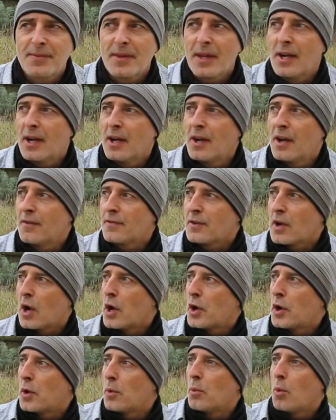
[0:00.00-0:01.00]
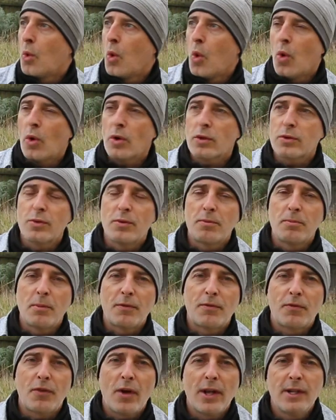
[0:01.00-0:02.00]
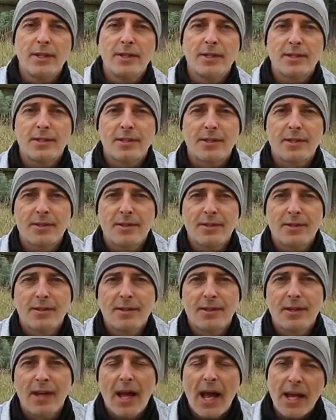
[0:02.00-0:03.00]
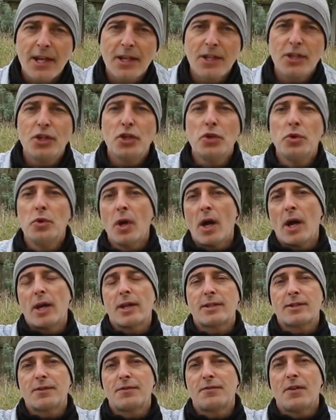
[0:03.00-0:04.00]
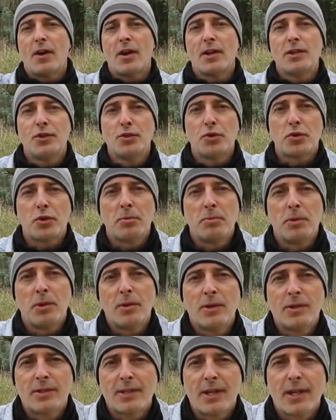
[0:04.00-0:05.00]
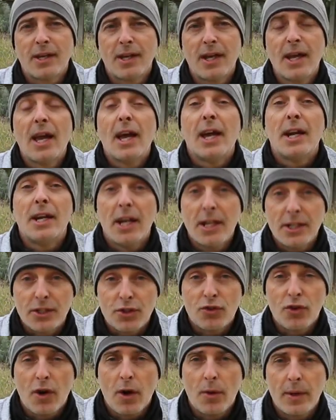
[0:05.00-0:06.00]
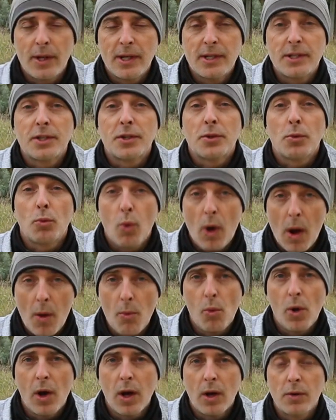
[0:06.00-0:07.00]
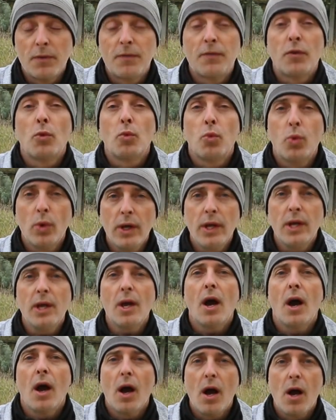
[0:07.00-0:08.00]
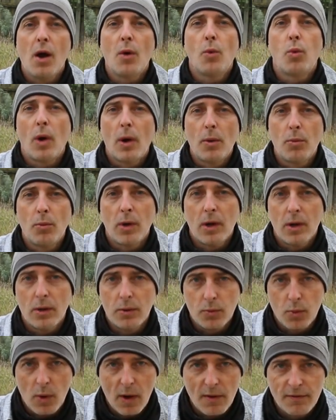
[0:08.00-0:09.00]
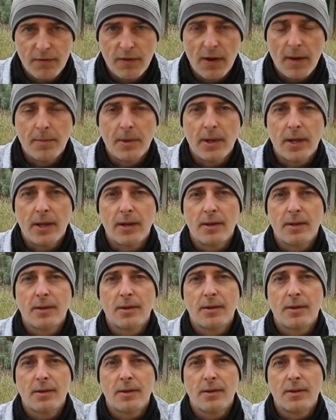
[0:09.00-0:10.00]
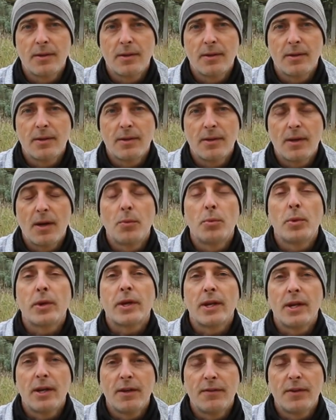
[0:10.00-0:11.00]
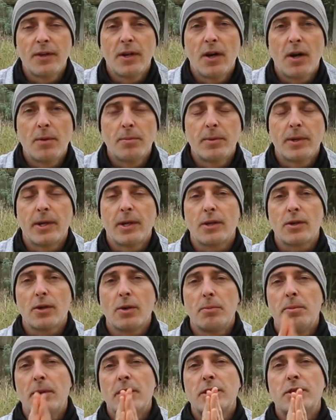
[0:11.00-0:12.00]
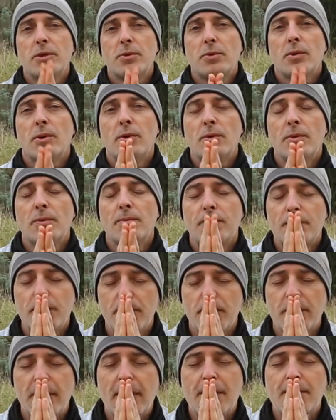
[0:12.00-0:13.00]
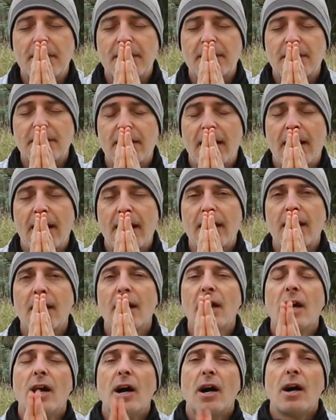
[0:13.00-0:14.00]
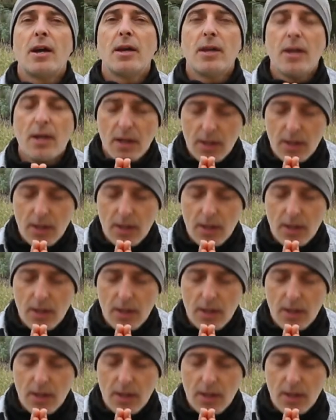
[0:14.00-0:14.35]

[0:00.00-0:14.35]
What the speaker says: and I love going on walks with my friends. How do you like to find your community? And let's grow it into the one world, for we are one world, one family, and we can live in harmony. God bless you all. Namaste. I